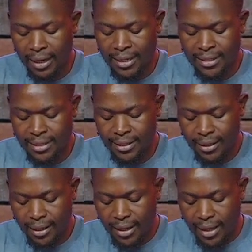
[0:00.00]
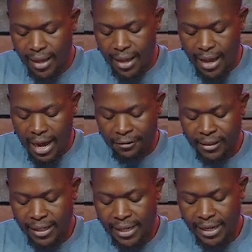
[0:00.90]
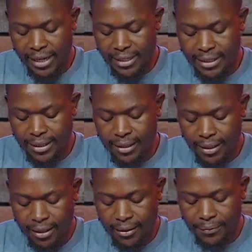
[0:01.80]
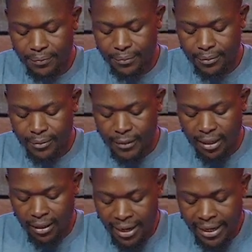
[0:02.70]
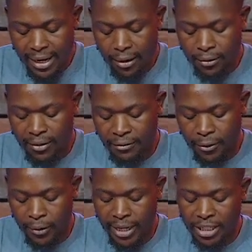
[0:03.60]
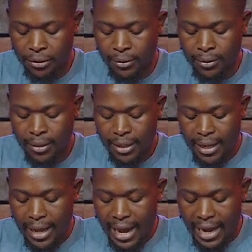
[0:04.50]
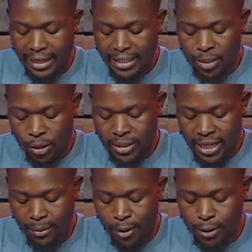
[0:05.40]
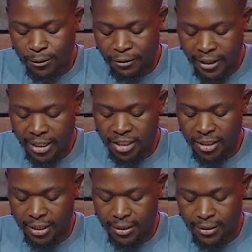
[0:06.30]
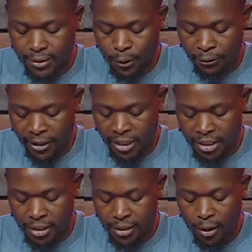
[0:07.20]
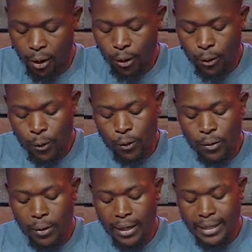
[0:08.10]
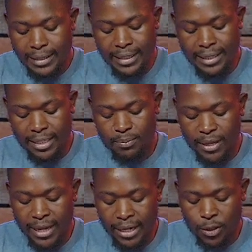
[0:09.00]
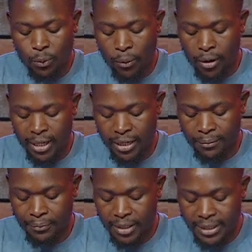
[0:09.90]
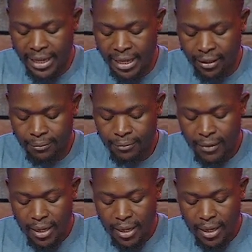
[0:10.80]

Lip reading: Lest after he has laid down the foundation and is not able to finish it, all who sees it began to mock him, saying,